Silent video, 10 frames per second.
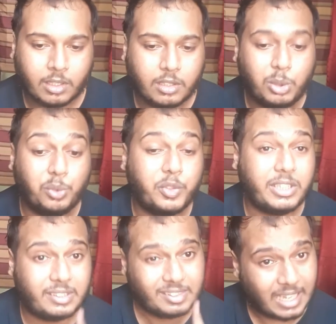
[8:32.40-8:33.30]
Luffy
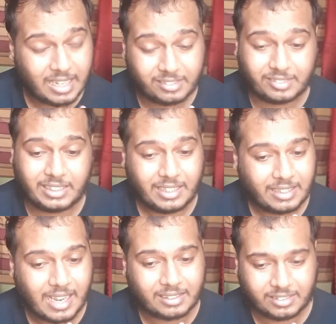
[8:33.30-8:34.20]
tanks the
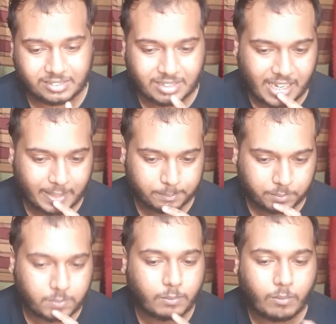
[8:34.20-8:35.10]
attack this time.
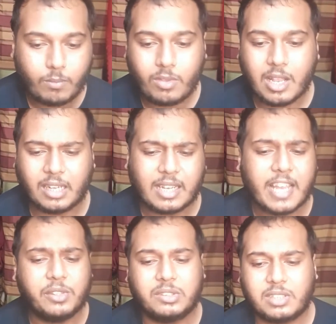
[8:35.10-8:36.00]
And
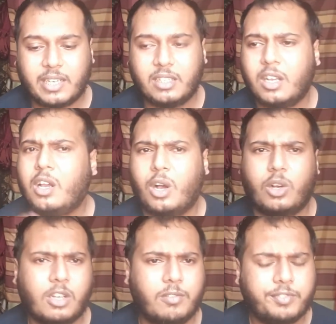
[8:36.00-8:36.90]
Kaido is like, how
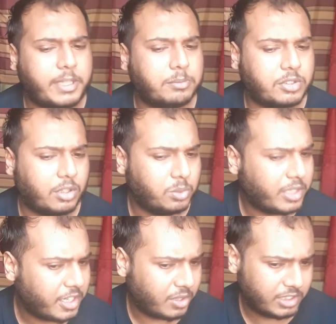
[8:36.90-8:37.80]
come Flame's not
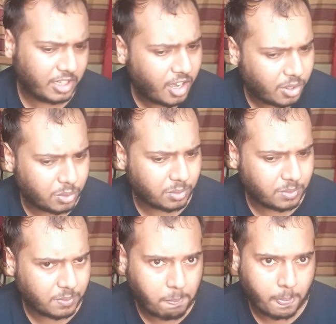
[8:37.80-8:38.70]
working on you now?
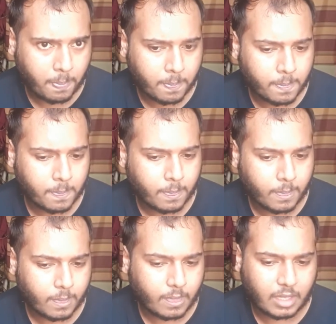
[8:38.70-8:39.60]

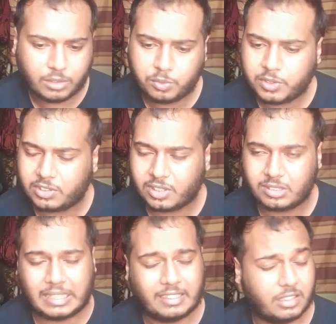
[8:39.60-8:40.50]
And Luffy's just
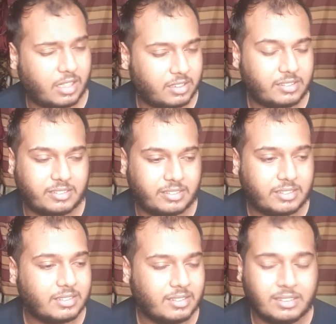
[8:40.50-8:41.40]
like,
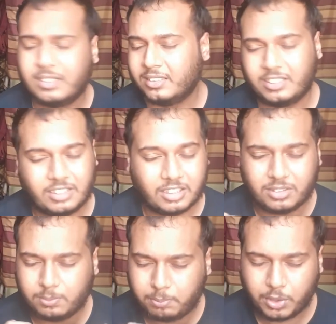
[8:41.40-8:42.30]
guts.
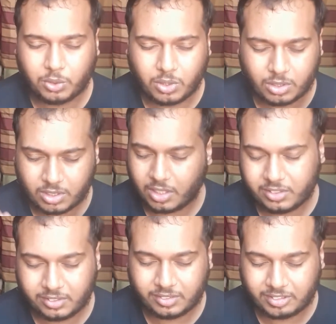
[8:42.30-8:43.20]
Just pure
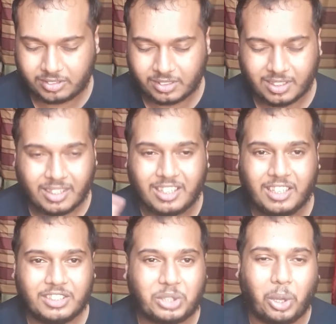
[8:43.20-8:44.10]
guts.
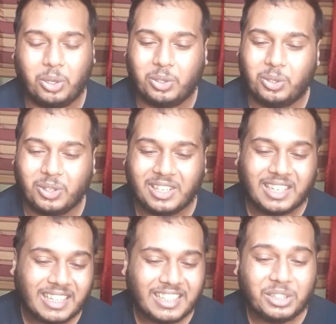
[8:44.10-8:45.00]
So
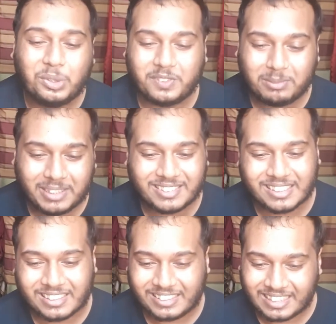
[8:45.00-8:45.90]
Luffy
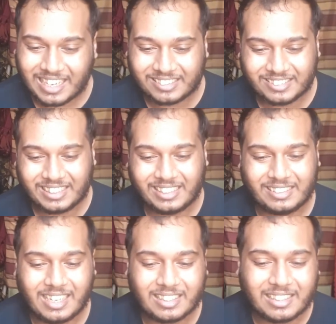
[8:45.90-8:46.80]
basically tanks the
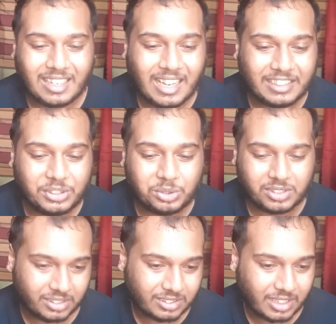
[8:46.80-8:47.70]
attack and uses